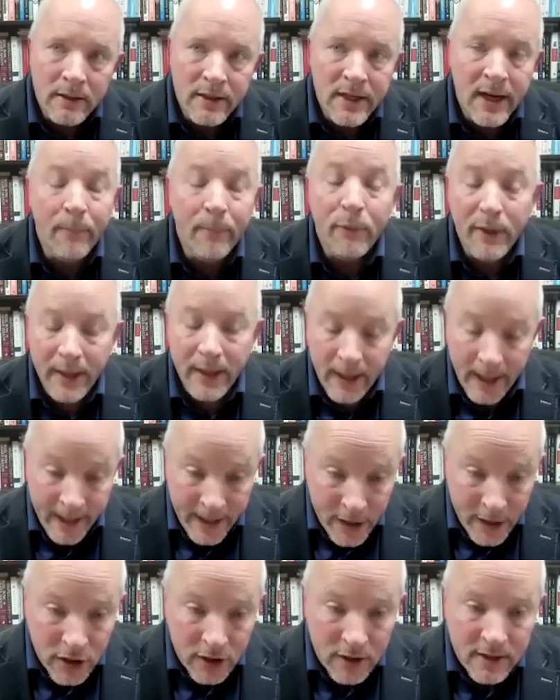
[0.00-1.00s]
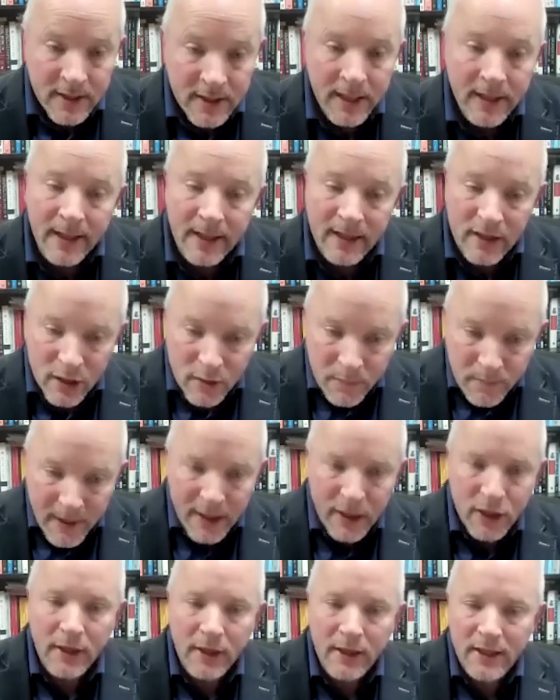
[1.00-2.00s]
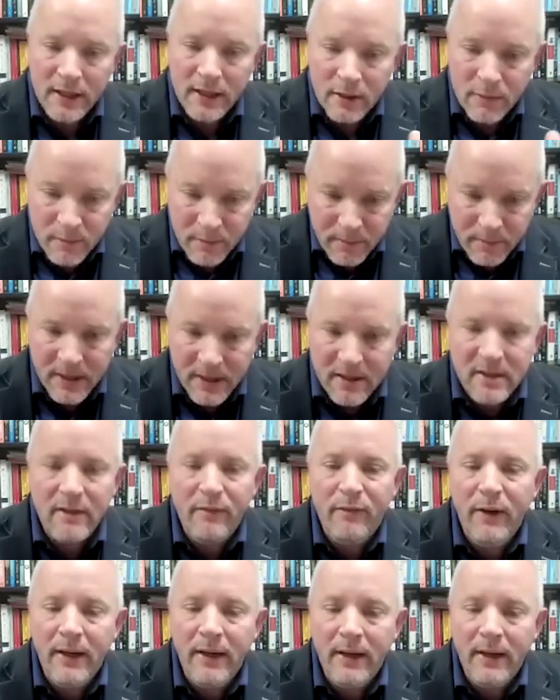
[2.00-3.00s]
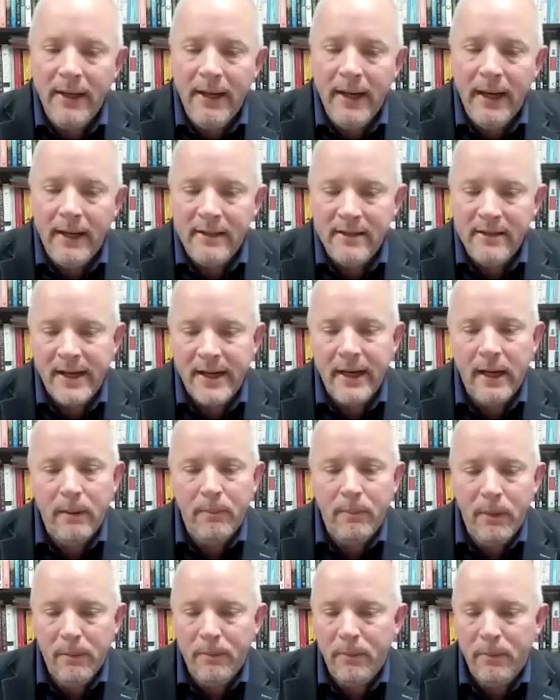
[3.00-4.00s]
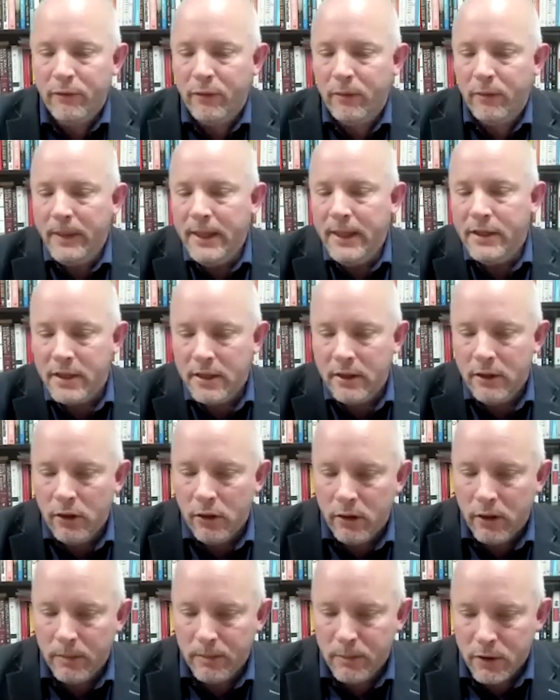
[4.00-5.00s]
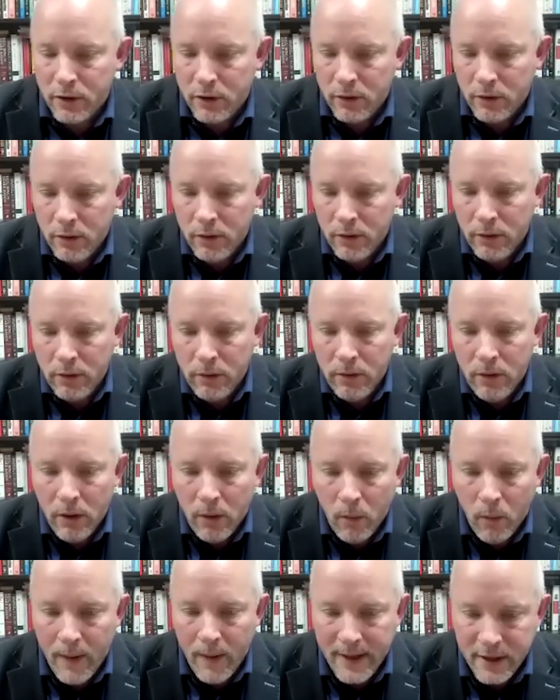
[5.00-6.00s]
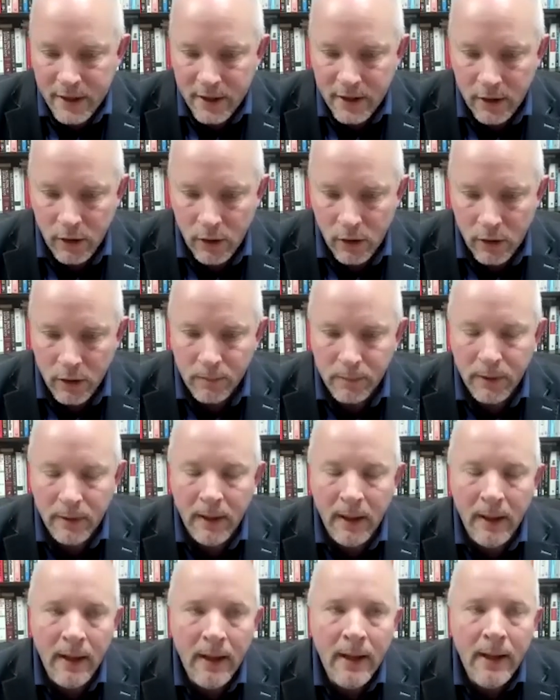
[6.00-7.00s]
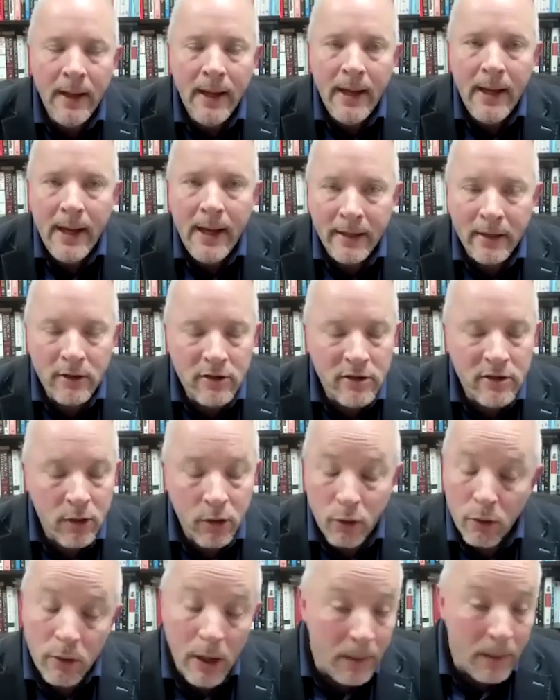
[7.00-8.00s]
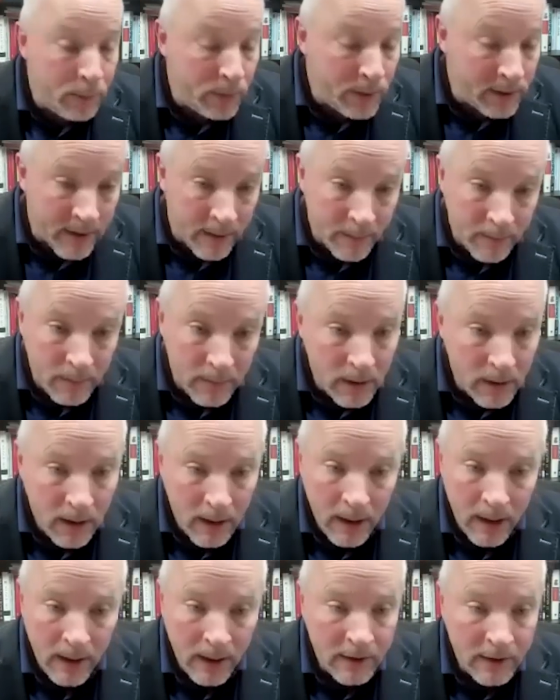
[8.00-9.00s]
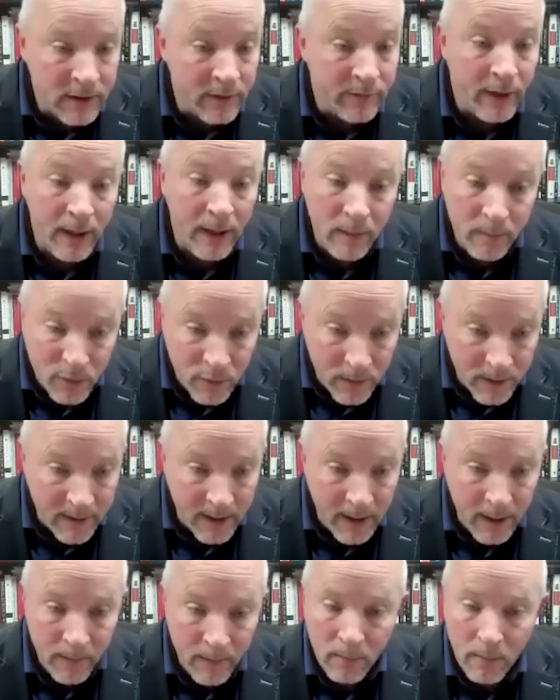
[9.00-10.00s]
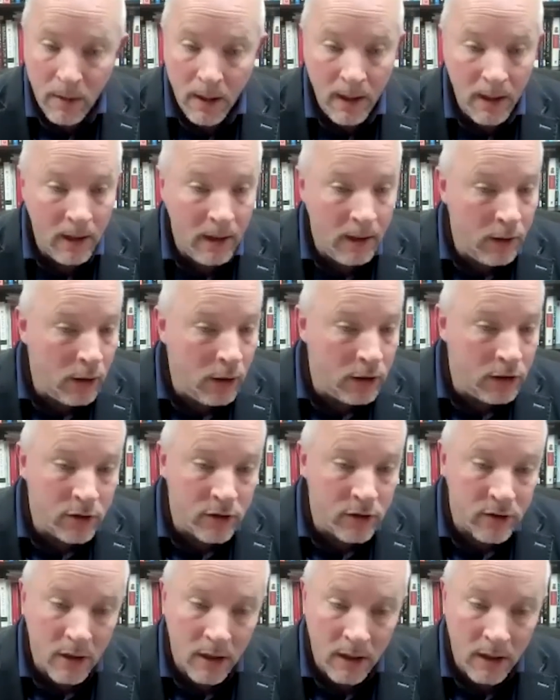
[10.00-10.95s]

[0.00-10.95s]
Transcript: temporary agency that specialized specifically in taking people from Eastern Europe to Western Europe, and grew up with them, developed with them, learned